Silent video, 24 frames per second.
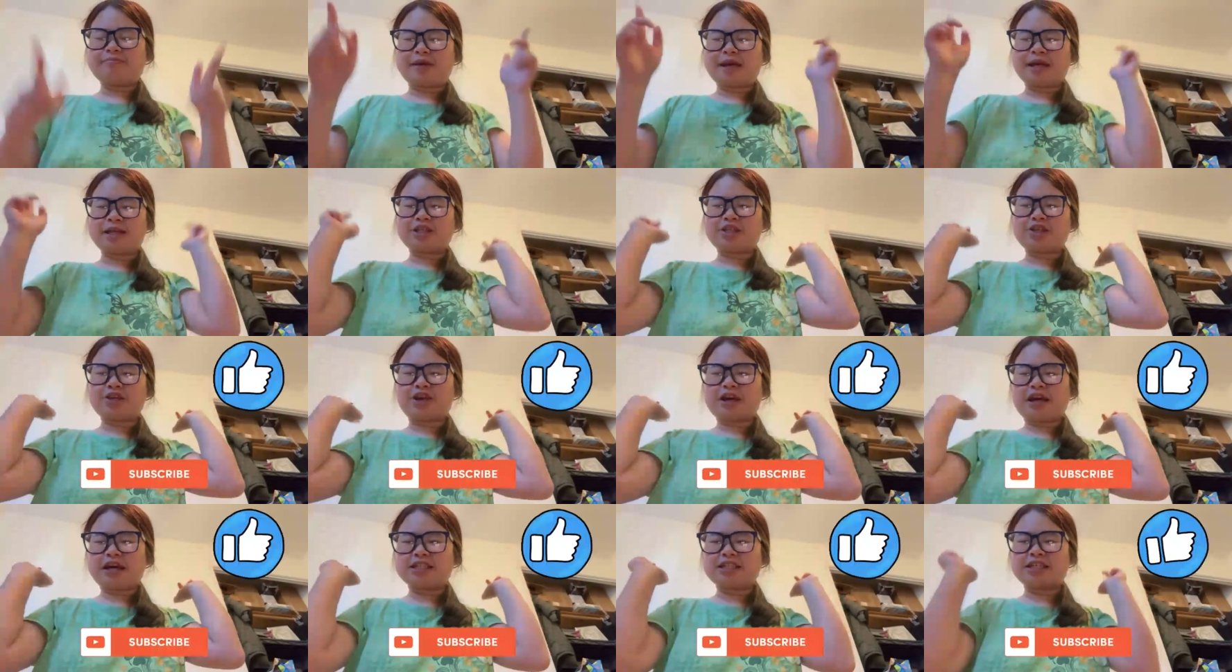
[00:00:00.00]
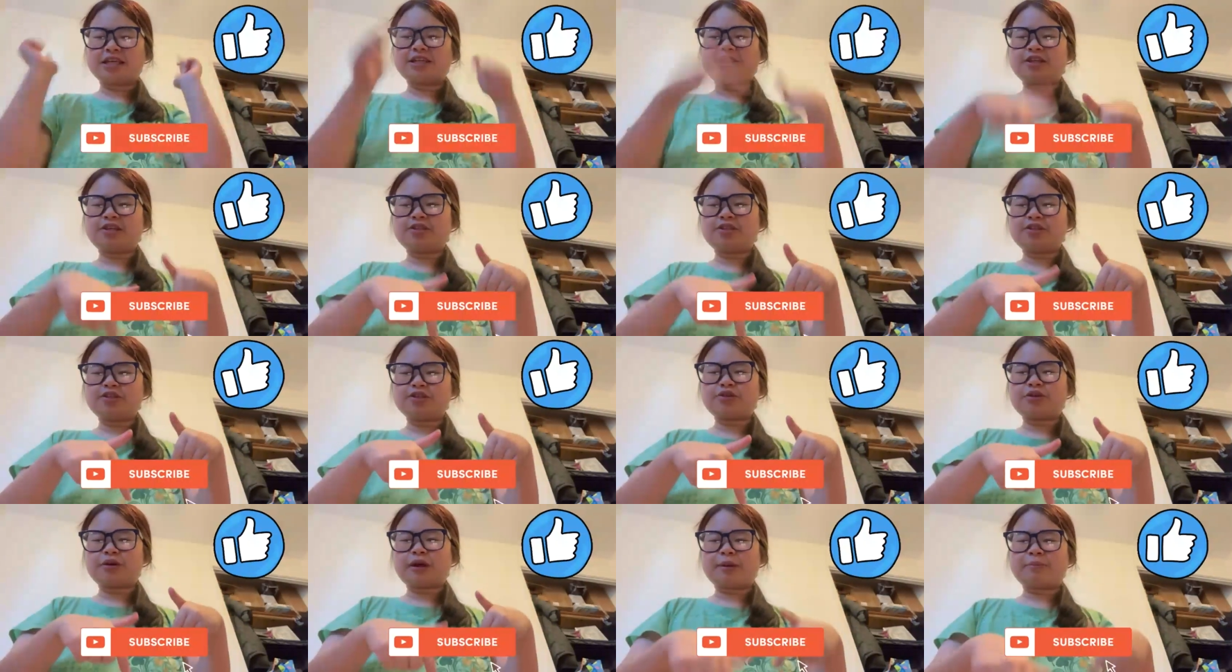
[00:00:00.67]
Make sure you guys hit the
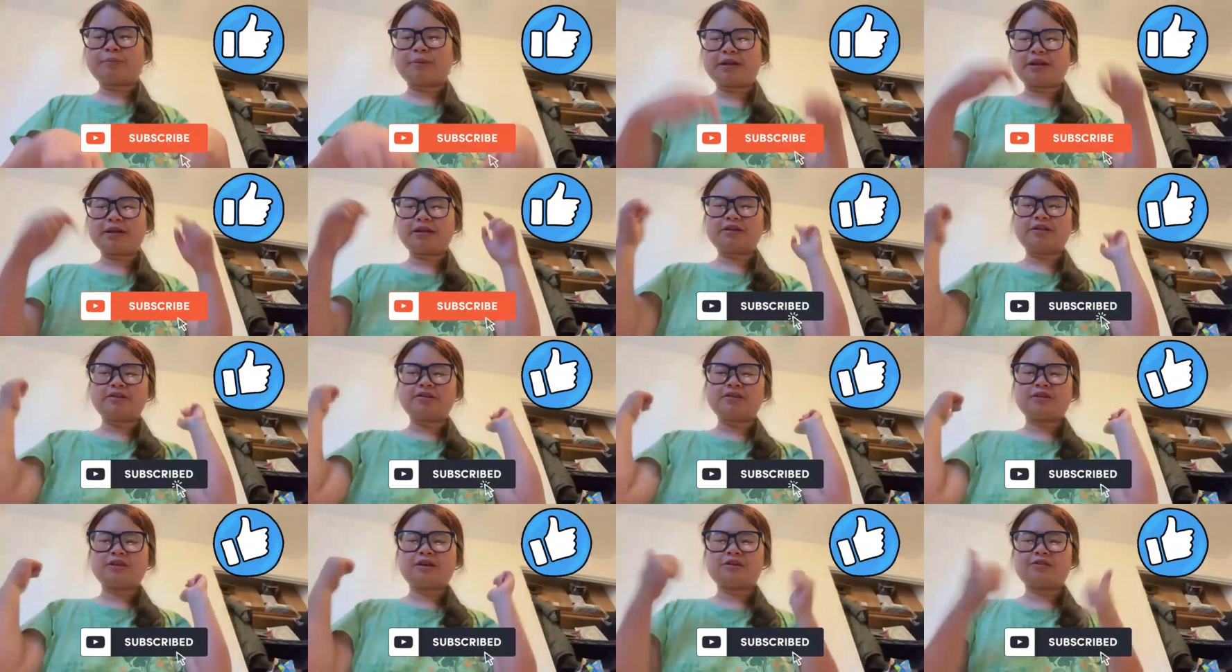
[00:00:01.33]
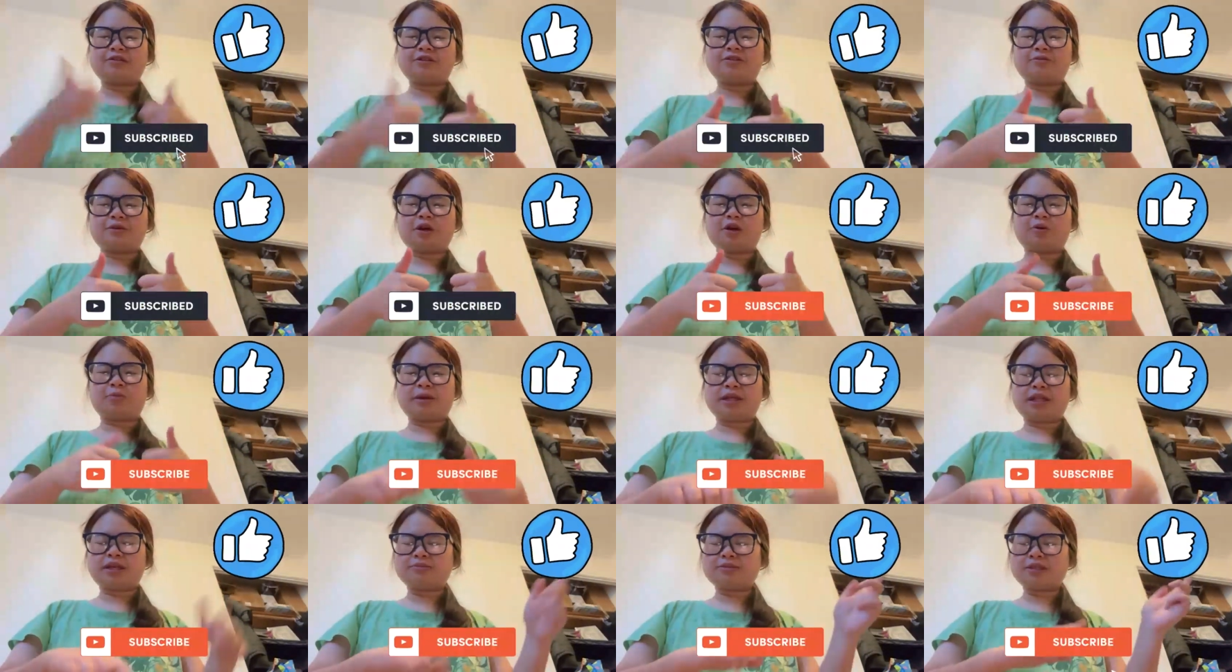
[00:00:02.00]
subscribe button, give this video a
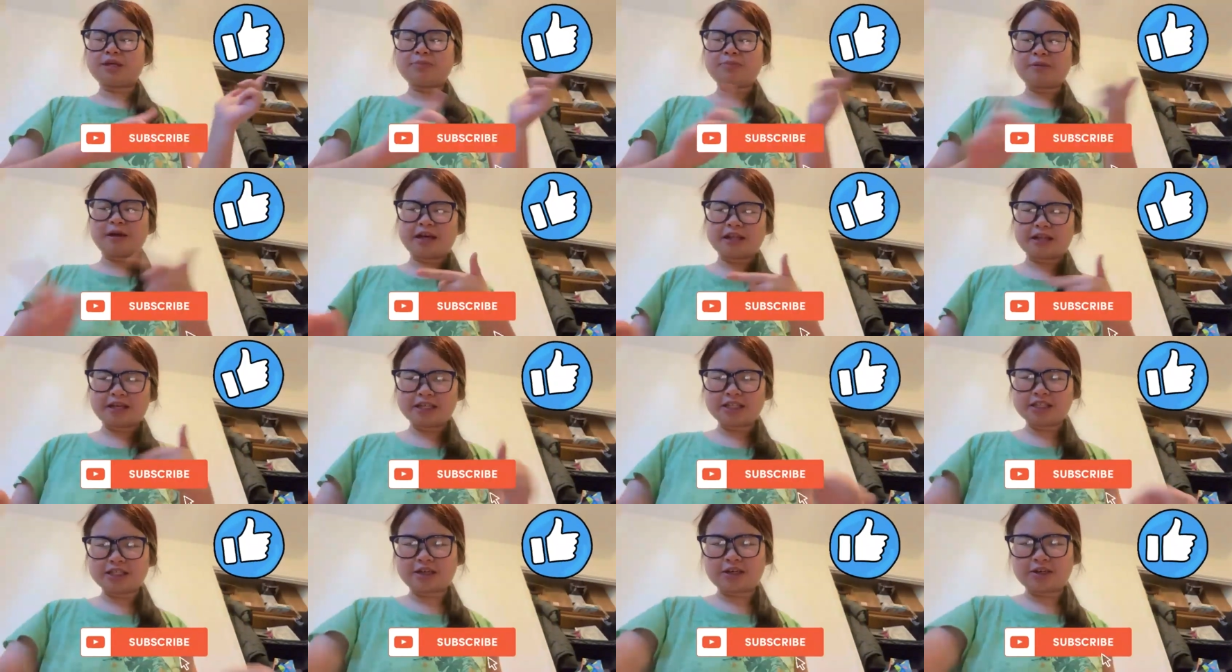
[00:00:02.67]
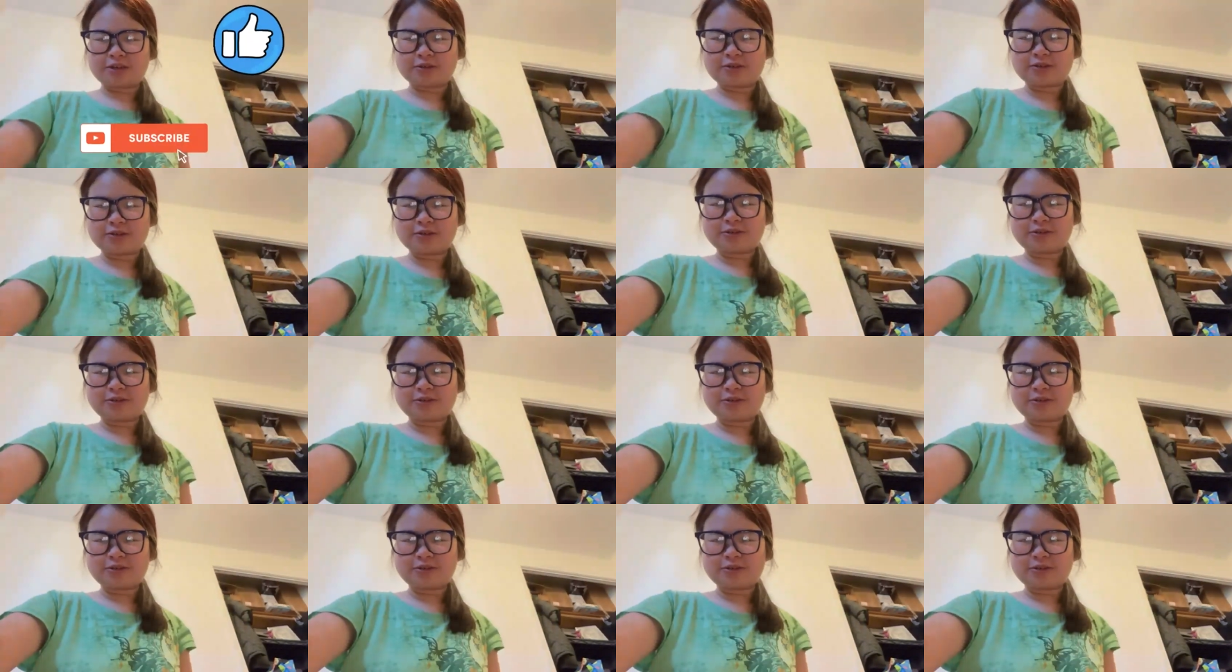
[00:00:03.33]
big thumbs up, and let's go.